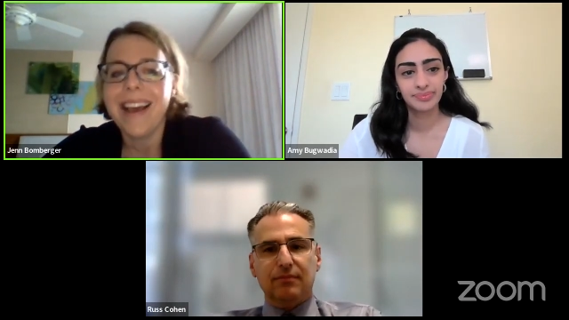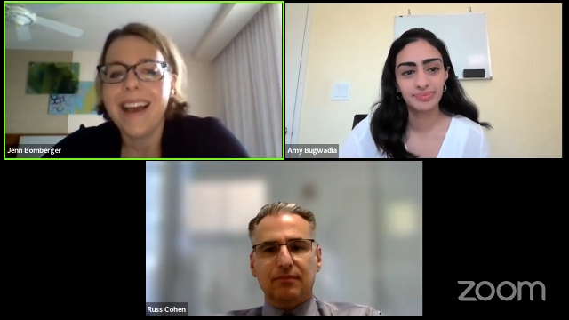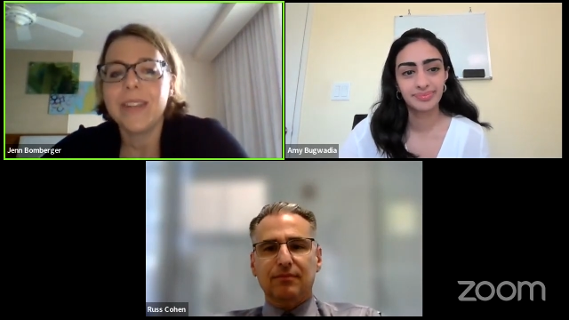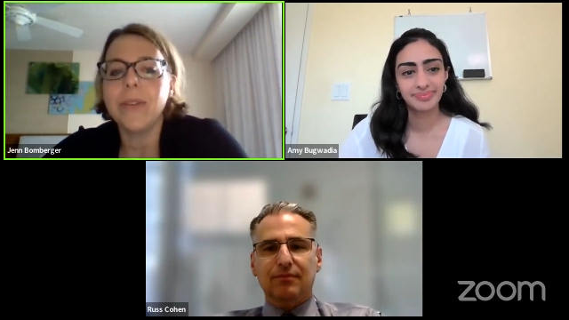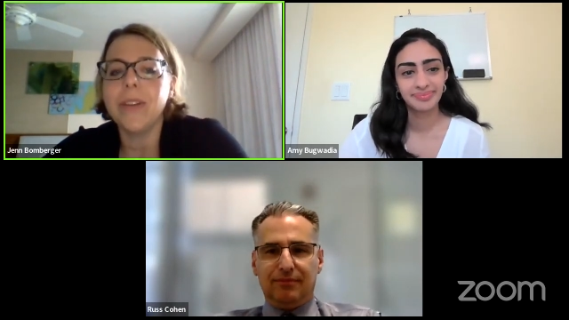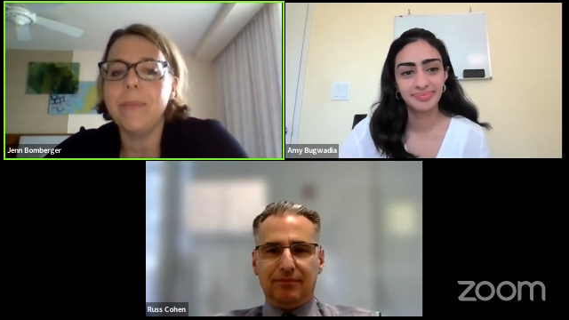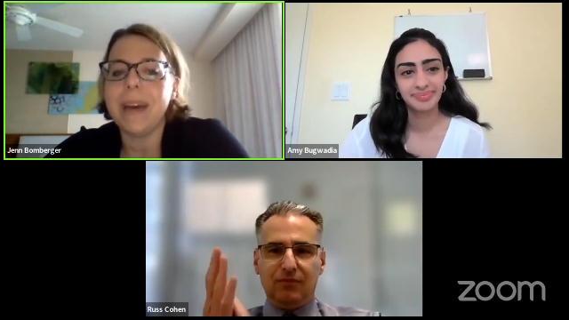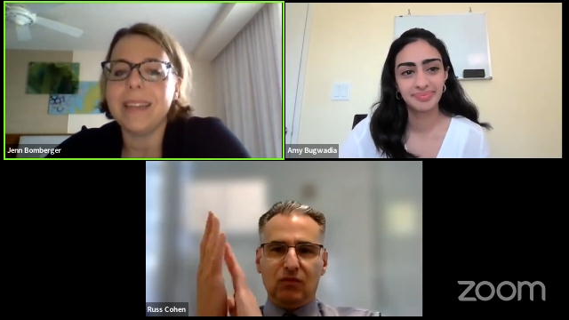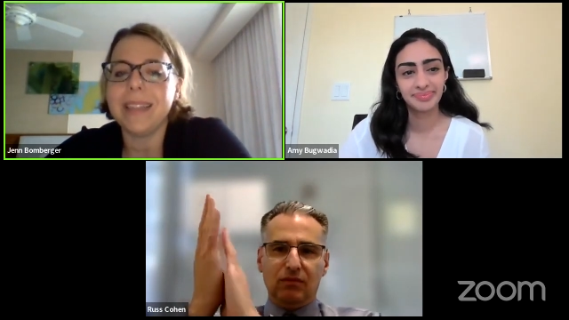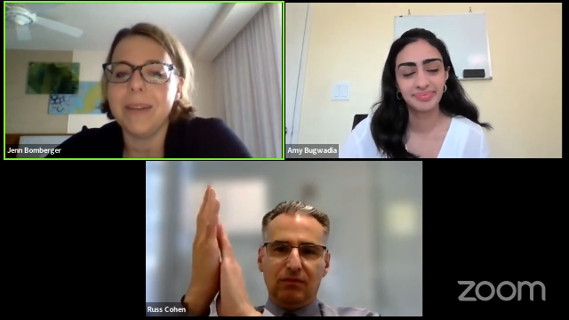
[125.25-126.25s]
Speaker 1: School of
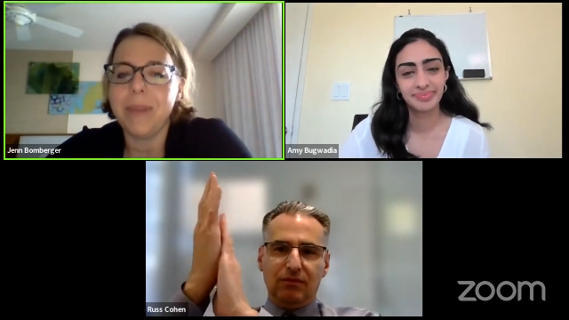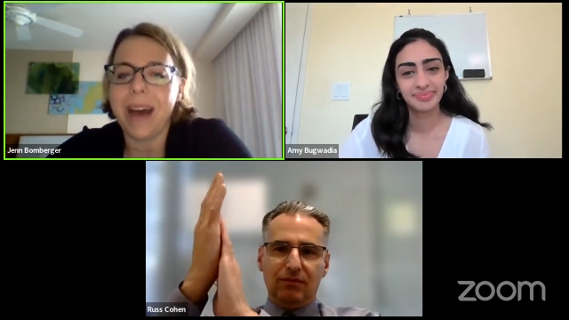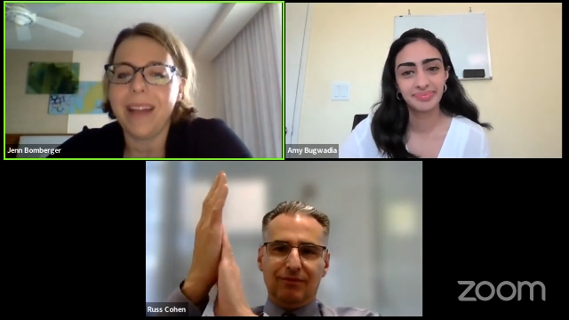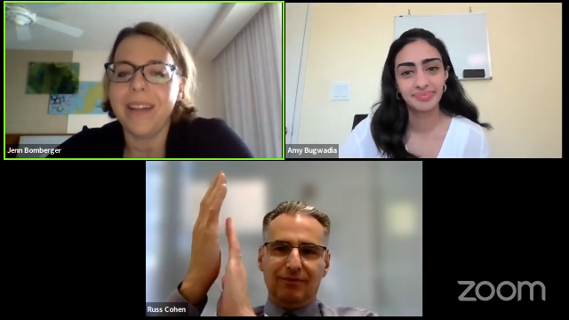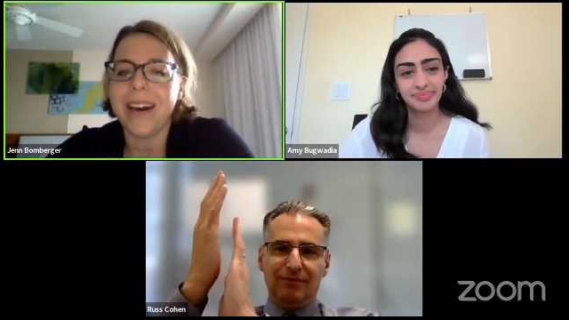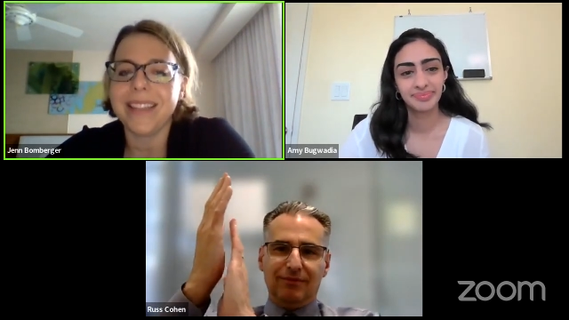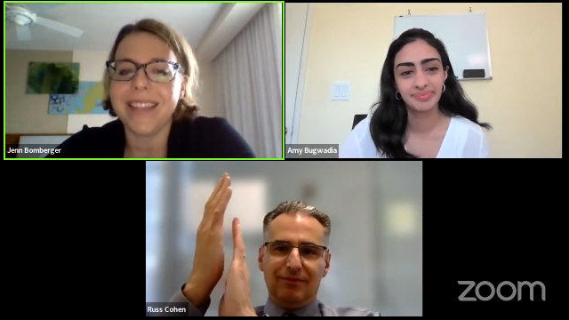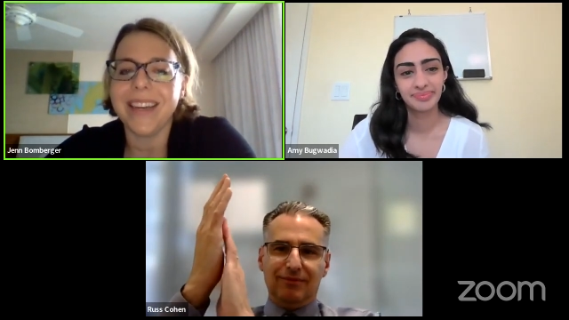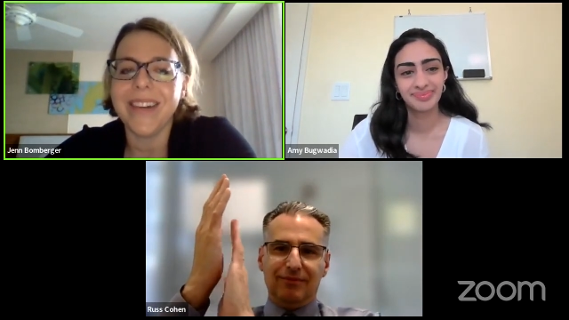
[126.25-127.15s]
Medicine in Palo Alto,